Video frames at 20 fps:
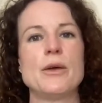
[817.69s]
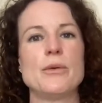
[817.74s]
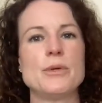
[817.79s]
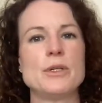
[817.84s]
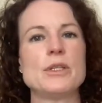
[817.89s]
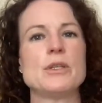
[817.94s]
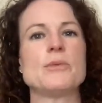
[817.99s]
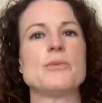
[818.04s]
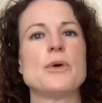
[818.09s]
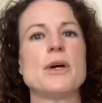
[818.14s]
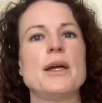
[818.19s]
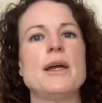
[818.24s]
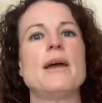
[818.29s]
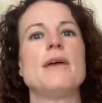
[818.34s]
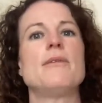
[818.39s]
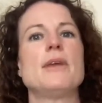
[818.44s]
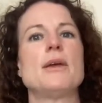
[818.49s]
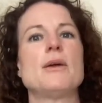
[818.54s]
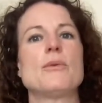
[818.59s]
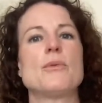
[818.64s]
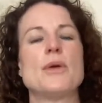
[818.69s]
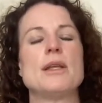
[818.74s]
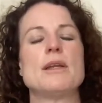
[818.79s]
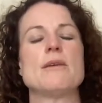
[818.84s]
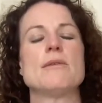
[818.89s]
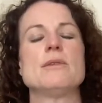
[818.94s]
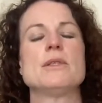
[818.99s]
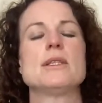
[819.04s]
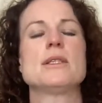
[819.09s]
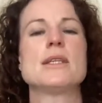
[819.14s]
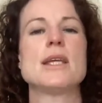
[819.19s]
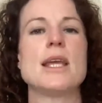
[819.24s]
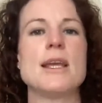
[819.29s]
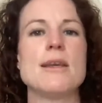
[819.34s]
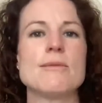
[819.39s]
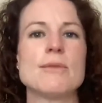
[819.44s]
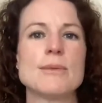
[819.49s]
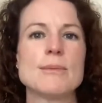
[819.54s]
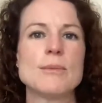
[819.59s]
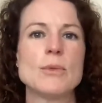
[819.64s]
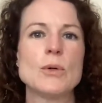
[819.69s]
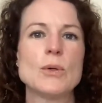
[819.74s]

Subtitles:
which is why I think we notice it even